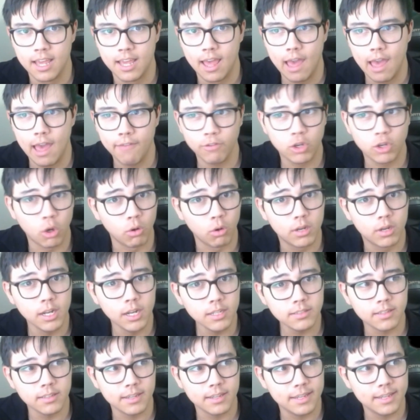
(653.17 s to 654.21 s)
However, Cole
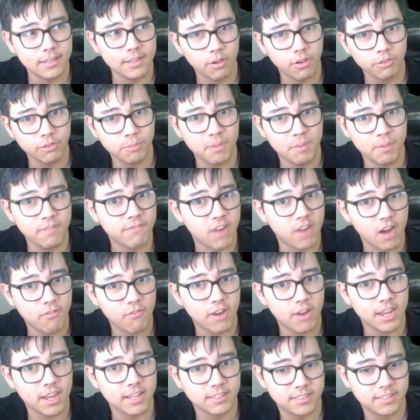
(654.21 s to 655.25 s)
Custer, he's also been
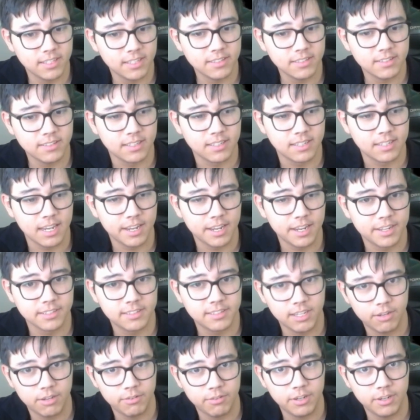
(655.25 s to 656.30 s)
very consistent, and
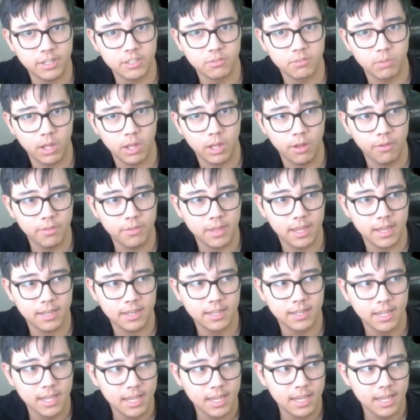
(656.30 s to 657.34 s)
considering as well that
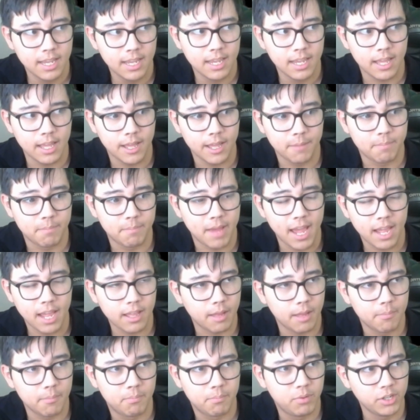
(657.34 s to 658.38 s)

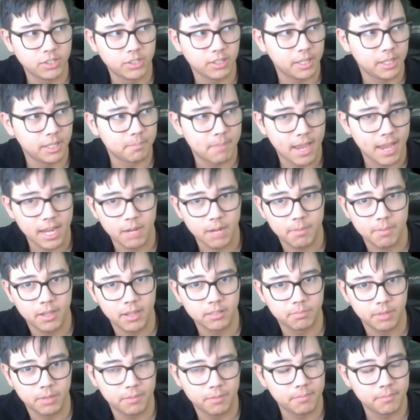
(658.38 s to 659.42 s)
I'm pretty sure like back in the past,
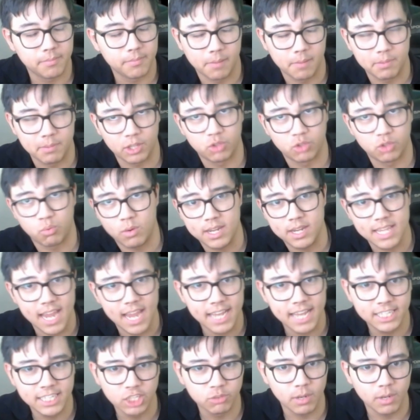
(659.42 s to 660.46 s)
like
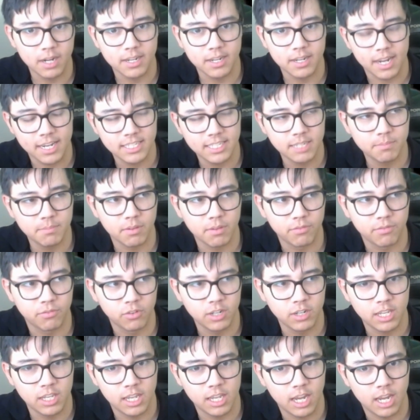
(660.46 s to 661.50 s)
2018, 2019, before
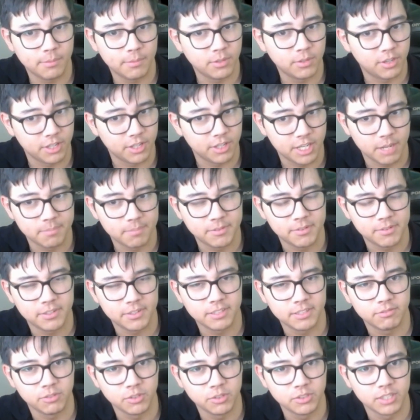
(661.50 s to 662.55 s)
he got into the Cup Series
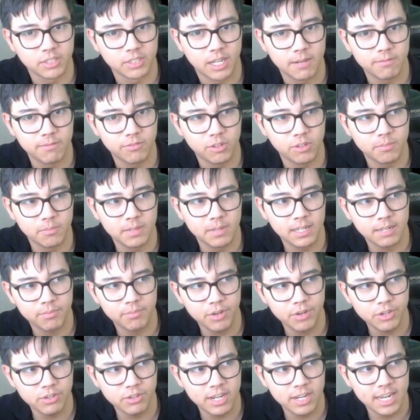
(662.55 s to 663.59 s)
full time for a bit, I'm pretty
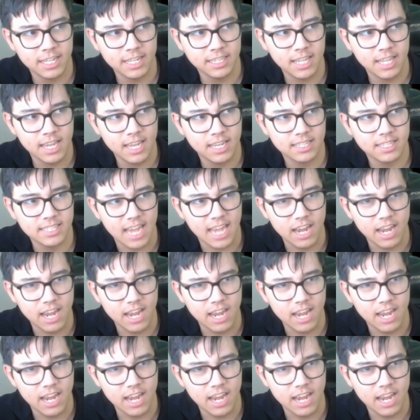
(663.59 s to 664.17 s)
sure he had like 10